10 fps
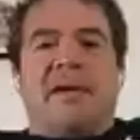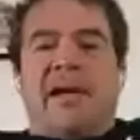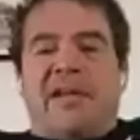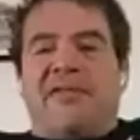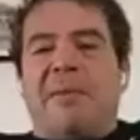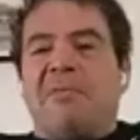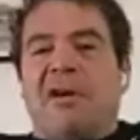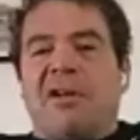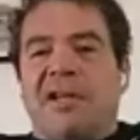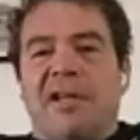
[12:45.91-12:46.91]
And if I'm
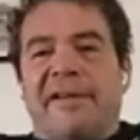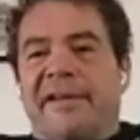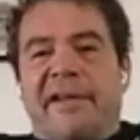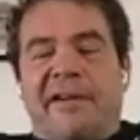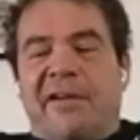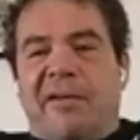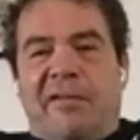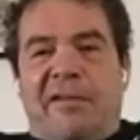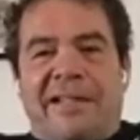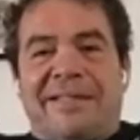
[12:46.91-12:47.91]
lucky, you
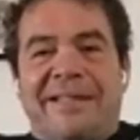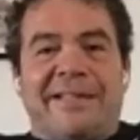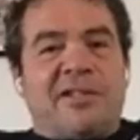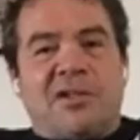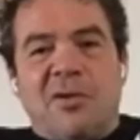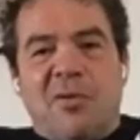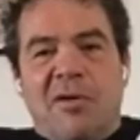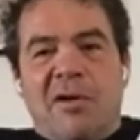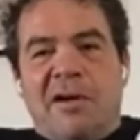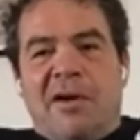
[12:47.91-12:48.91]
know, at
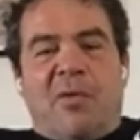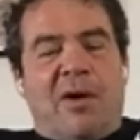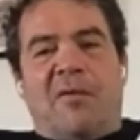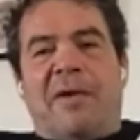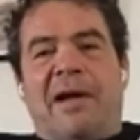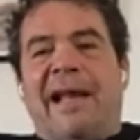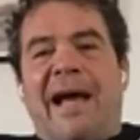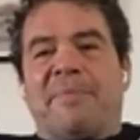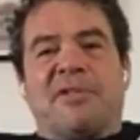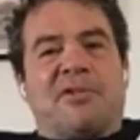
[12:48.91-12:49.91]
62, one of my
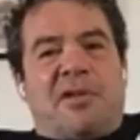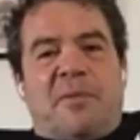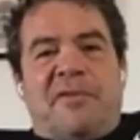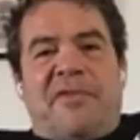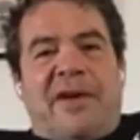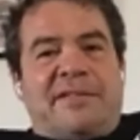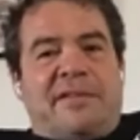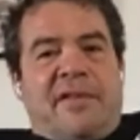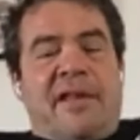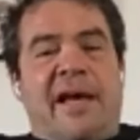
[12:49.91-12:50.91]
laps is going to be faster
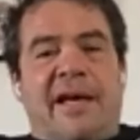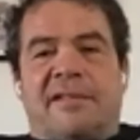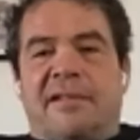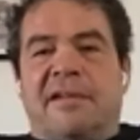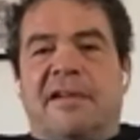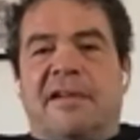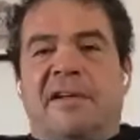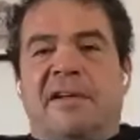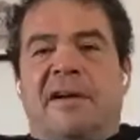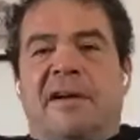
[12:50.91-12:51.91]
than that.
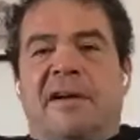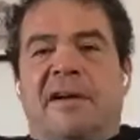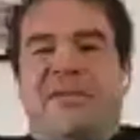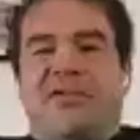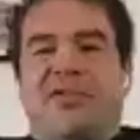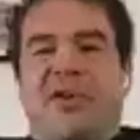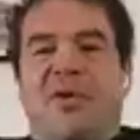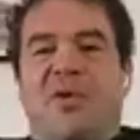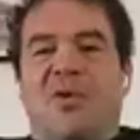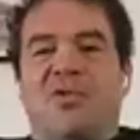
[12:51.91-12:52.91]
Um,
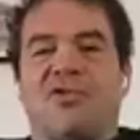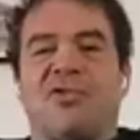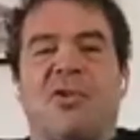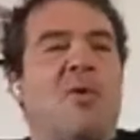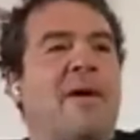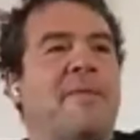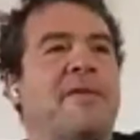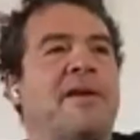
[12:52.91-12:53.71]
so, so um,